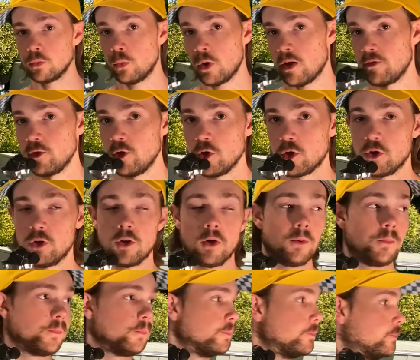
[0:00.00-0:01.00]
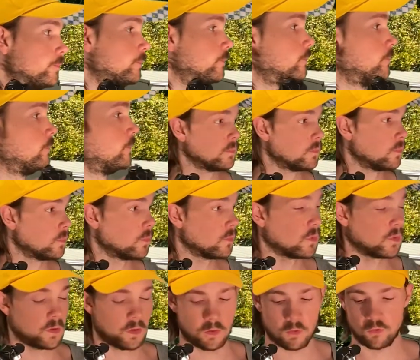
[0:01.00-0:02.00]
whatever you can do.
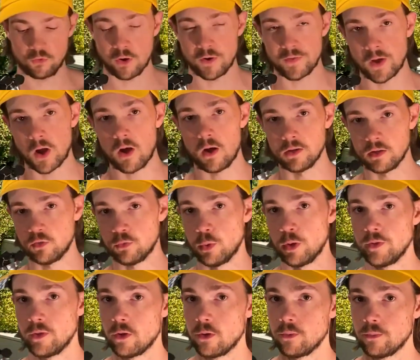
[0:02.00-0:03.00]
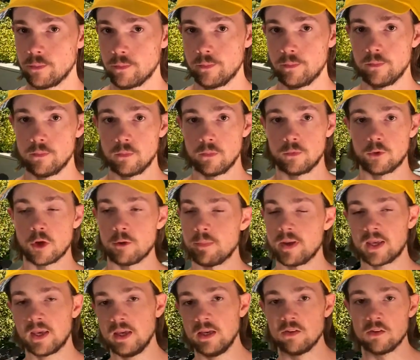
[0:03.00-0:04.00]
Try the hardest one though. Don't
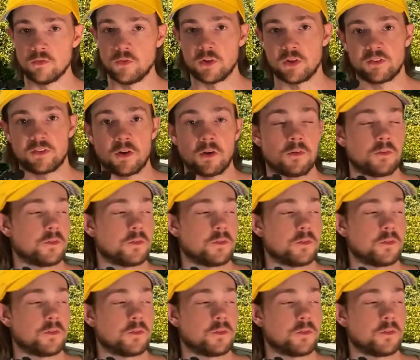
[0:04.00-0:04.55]
make it easy for yourself.